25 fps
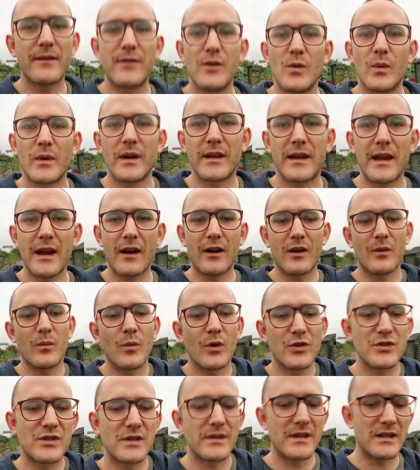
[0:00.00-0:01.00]
if you want to carry on
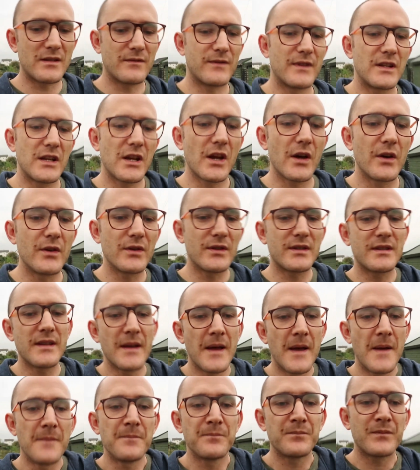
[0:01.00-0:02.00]
watching these videos,
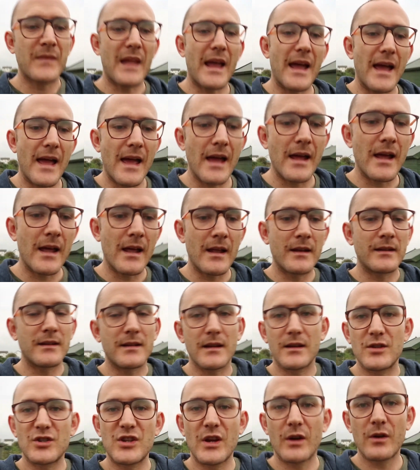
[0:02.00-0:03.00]
and
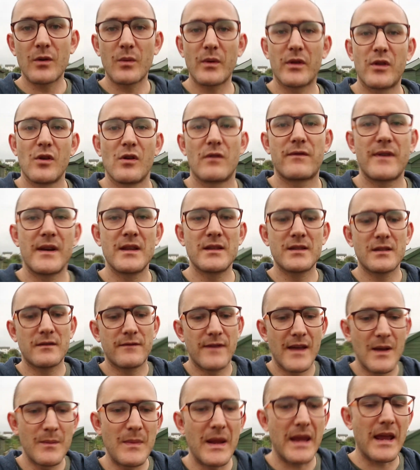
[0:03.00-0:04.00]
share it with your friends and
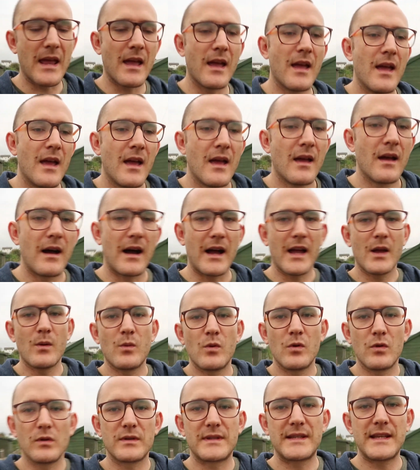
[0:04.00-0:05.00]
family. I
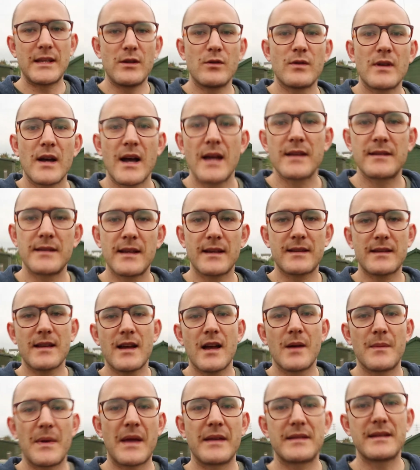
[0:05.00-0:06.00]
will see you guys next
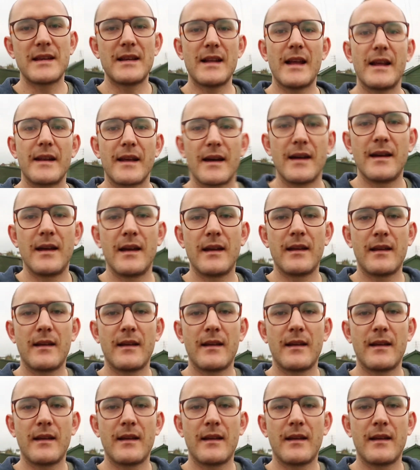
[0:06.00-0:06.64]
time. See you later.